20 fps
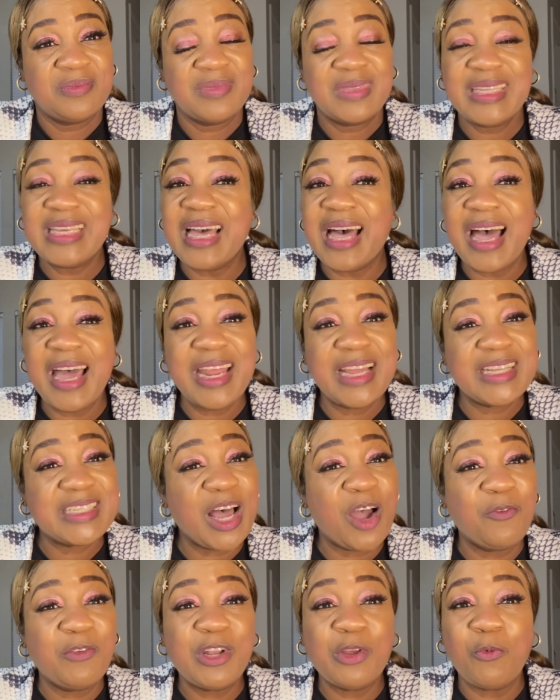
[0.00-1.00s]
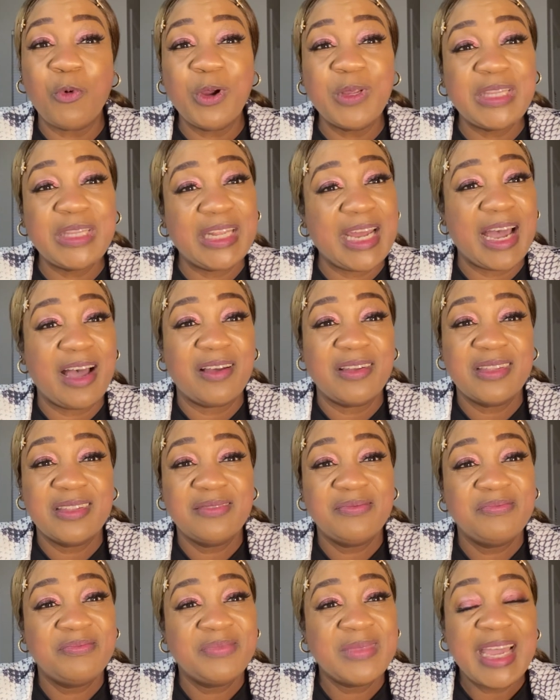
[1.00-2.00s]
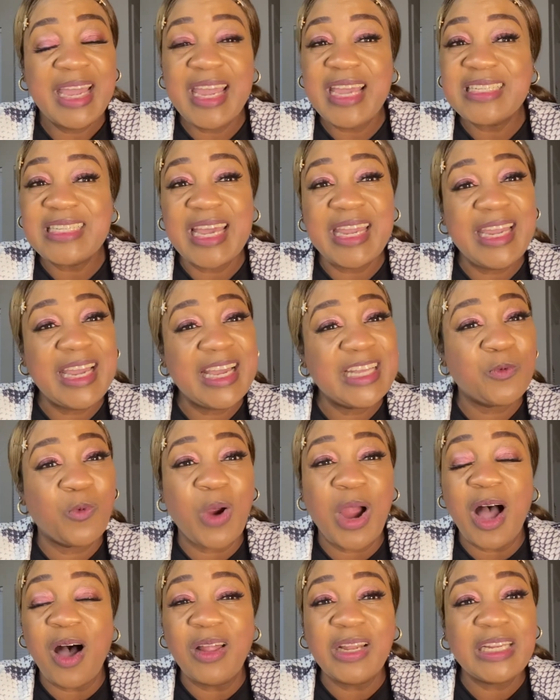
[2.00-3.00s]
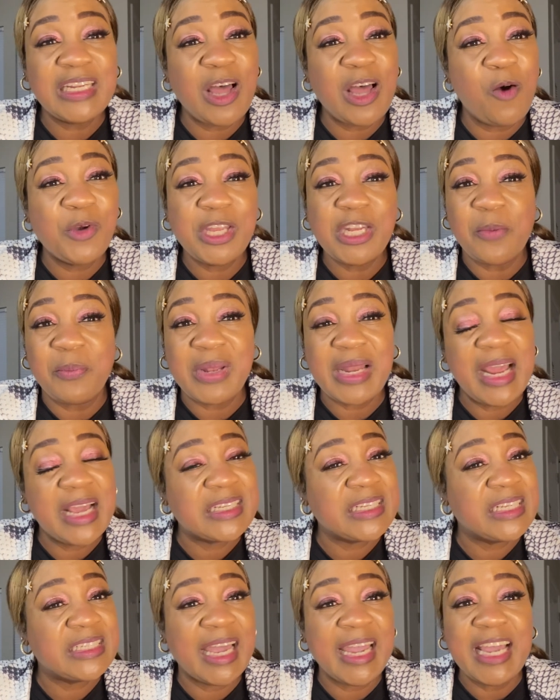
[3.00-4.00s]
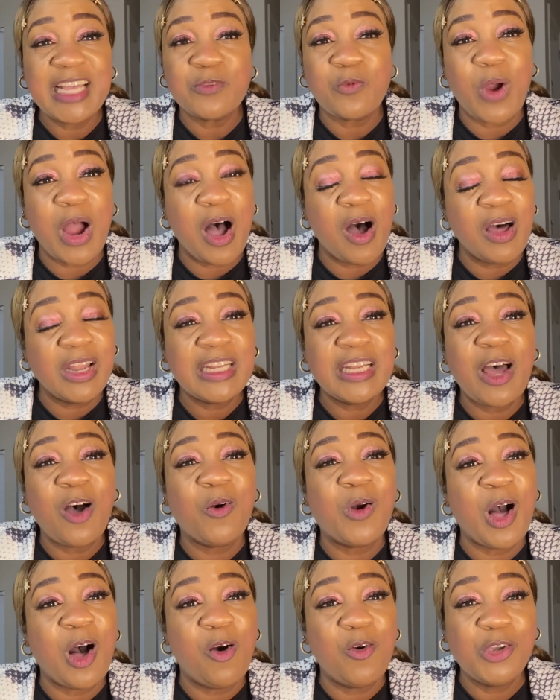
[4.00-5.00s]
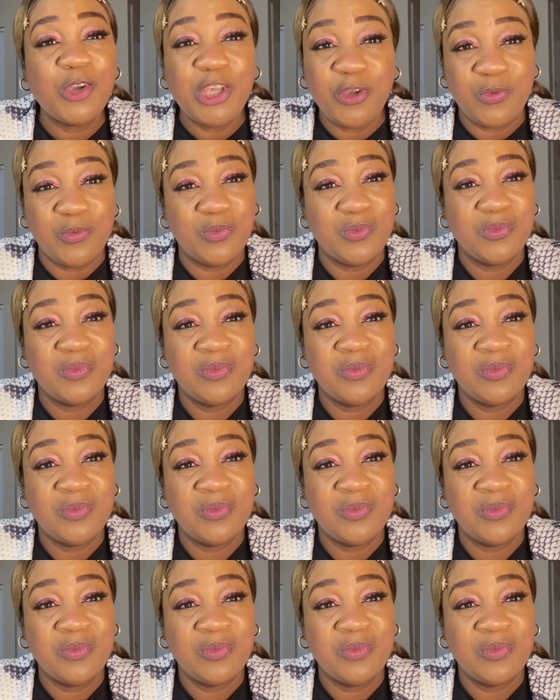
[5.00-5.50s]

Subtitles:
God has already worked it out. His hands were all along in the plans. His hands were all along on you.